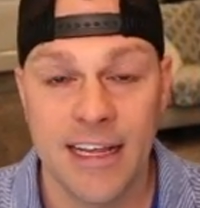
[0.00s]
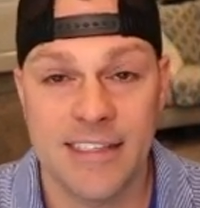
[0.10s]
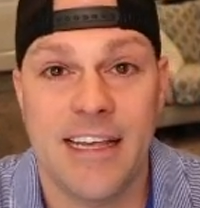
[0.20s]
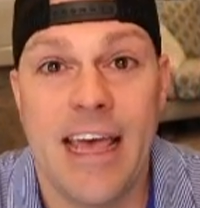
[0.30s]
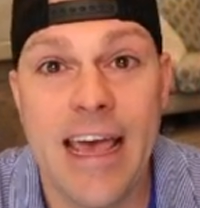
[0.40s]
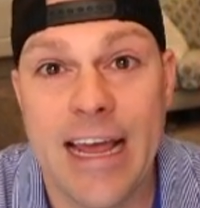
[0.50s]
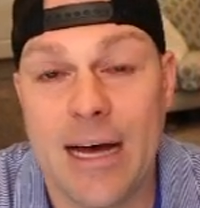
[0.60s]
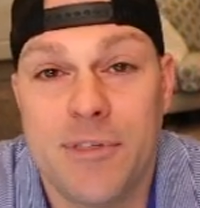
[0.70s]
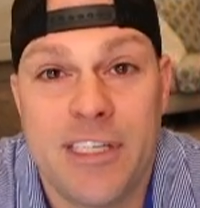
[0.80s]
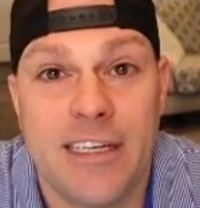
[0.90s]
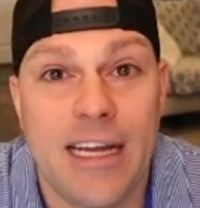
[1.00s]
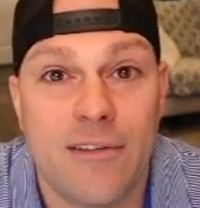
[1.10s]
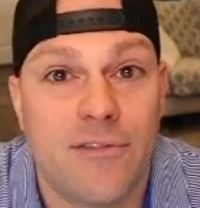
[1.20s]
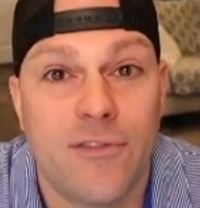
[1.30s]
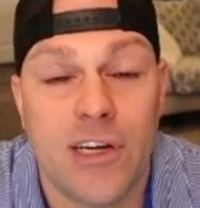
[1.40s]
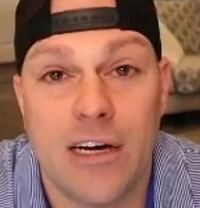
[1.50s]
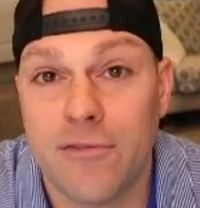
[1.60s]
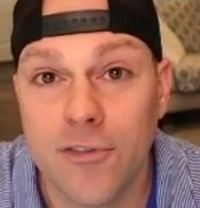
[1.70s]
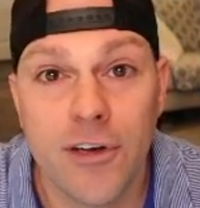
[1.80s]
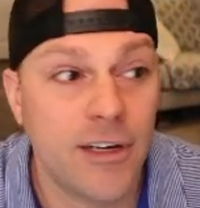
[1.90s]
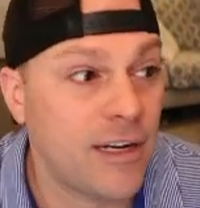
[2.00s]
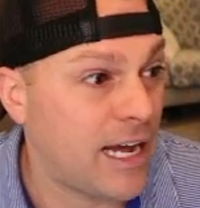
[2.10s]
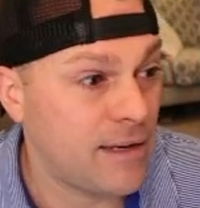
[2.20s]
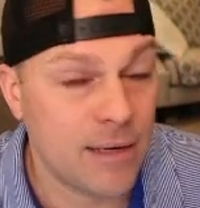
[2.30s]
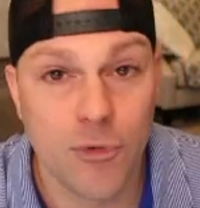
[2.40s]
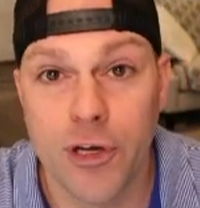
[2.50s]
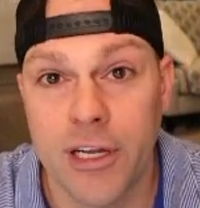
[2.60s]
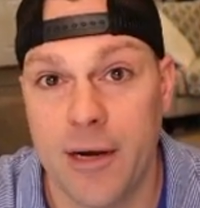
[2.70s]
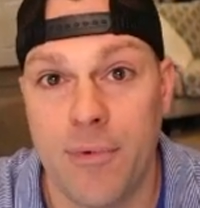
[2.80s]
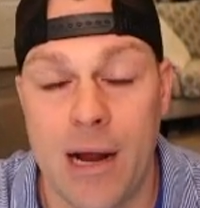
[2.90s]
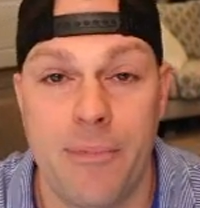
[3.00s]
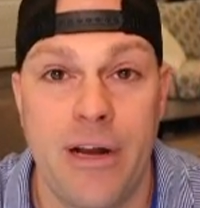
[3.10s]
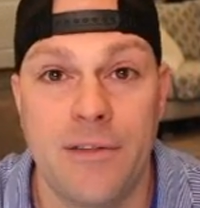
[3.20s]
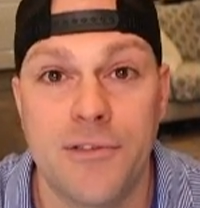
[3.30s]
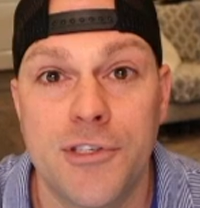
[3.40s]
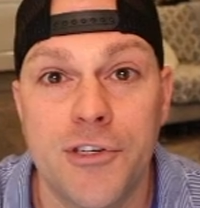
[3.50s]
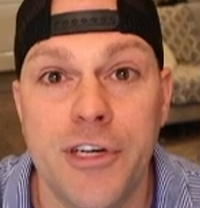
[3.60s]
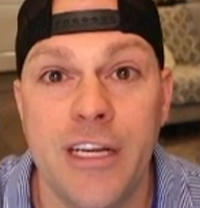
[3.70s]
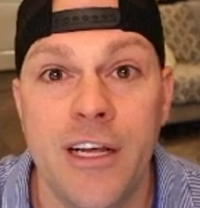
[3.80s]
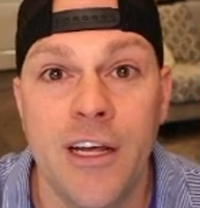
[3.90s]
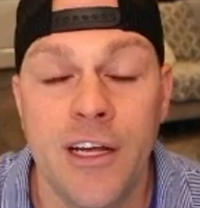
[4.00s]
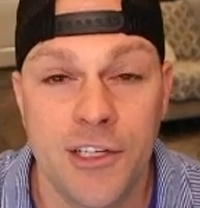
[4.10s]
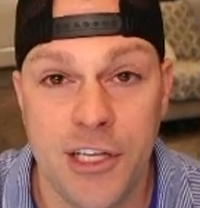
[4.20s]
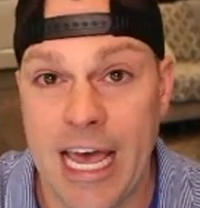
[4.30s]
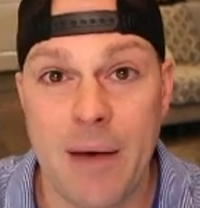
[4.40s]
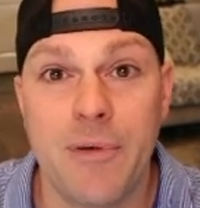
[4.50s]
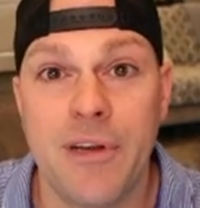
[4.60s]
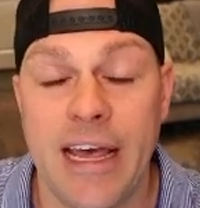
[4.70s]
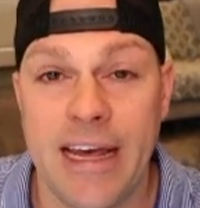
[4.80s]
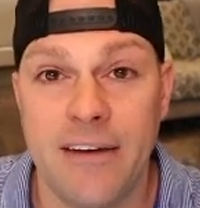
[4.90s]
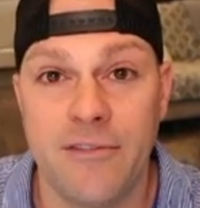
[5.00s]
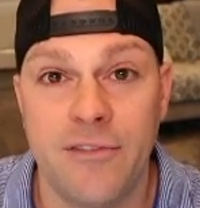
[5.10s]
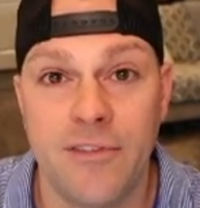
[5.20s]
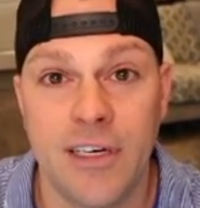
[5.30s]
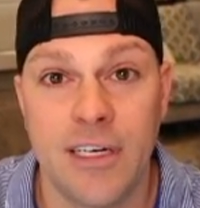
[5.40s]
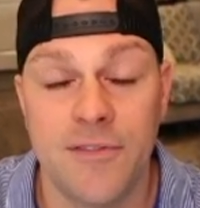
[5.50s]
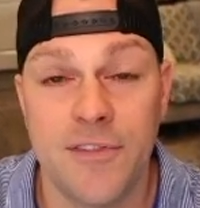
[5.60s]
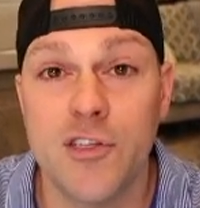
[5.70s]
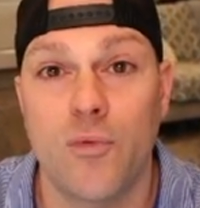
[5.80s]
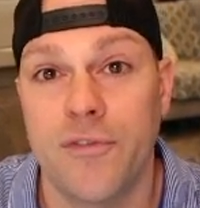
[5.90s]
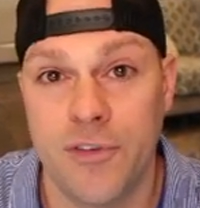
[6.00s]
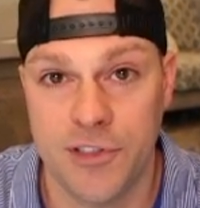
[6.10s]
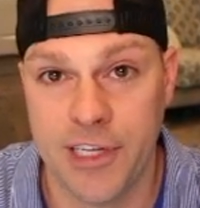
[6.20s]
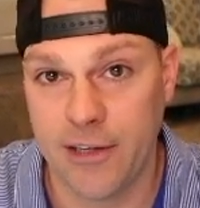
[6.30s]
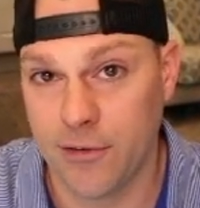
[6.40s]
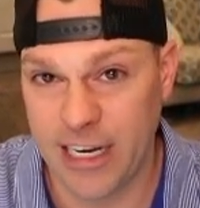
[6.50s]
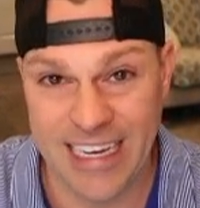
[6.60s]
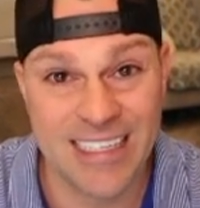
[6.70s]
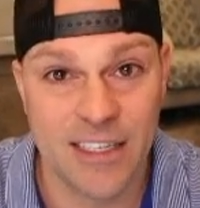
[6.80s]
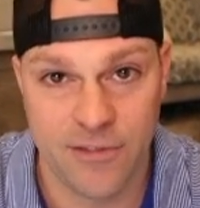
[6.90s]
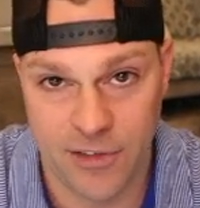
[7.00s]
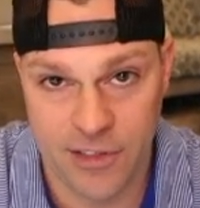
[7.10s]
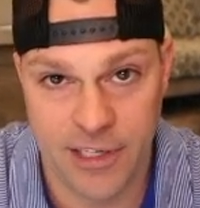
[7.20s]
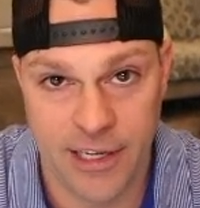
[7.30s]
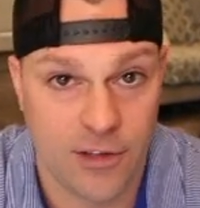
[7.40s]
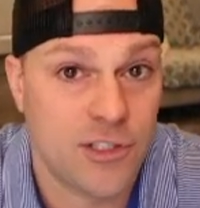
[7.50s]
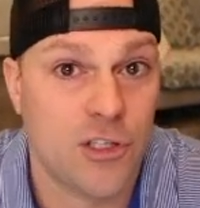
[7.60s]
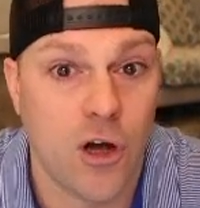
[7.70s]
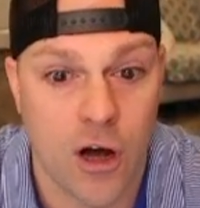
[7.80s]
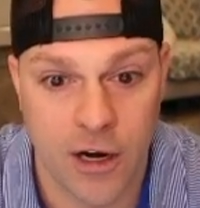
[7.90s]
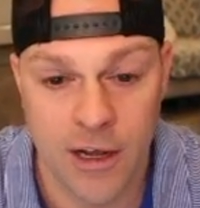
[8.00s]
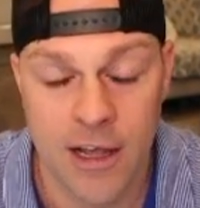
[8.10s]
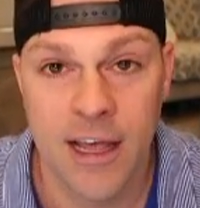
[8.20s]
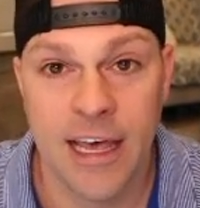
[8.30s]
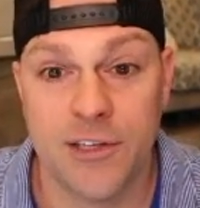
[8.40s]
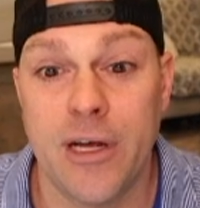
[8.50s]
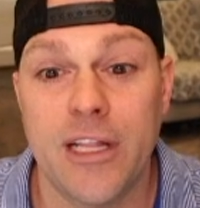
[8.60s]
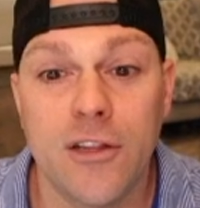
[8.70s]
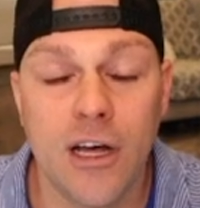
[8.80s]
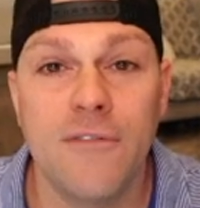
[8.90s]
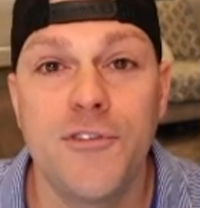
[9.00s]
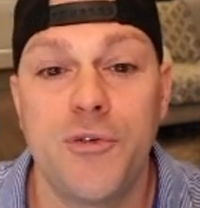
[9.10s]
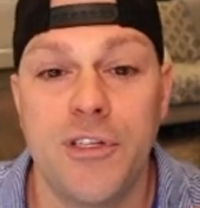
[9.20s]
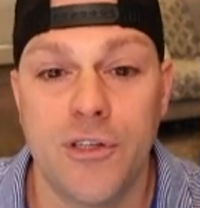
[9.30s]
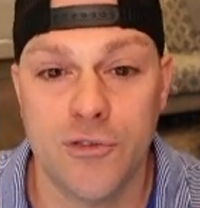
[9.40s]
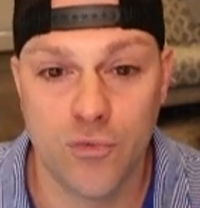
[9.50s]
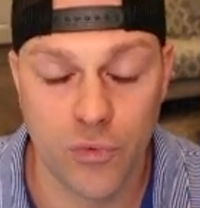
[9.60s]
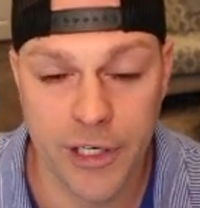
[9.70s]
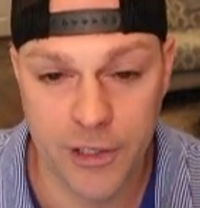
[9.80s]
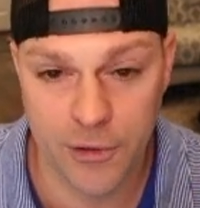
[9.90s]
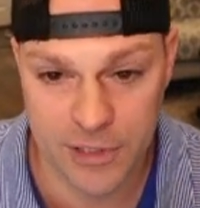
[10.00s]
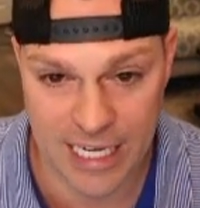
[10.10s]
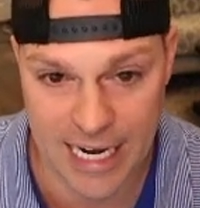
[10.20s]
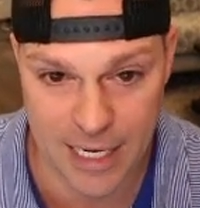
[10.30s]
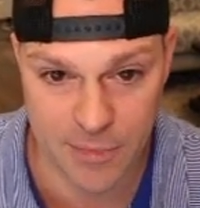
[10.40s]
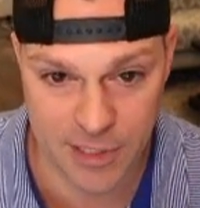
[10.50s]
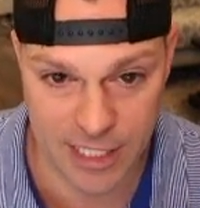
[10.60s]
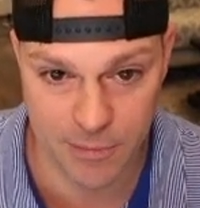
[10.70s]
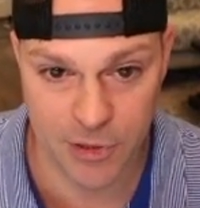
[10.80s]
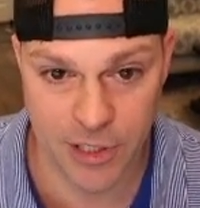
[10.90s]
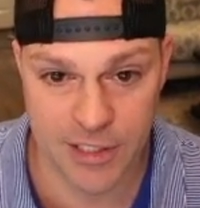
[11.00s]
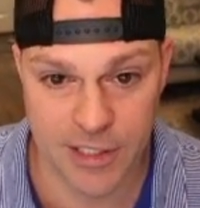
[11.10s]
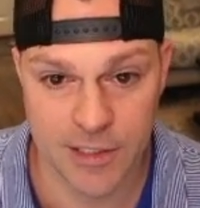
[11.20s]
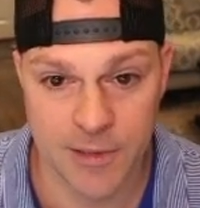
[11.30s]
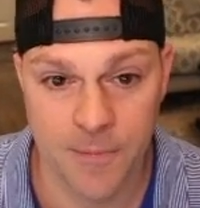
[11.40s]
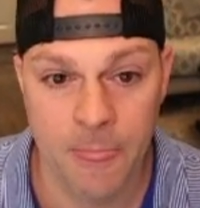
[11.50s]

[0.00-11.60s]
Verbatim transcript: and say hey i'm sitting out, out front I, am looking at a property down the street do you happen to have uh, this one for sale or is it for sale let's talk and so I love doing those real time skip traces.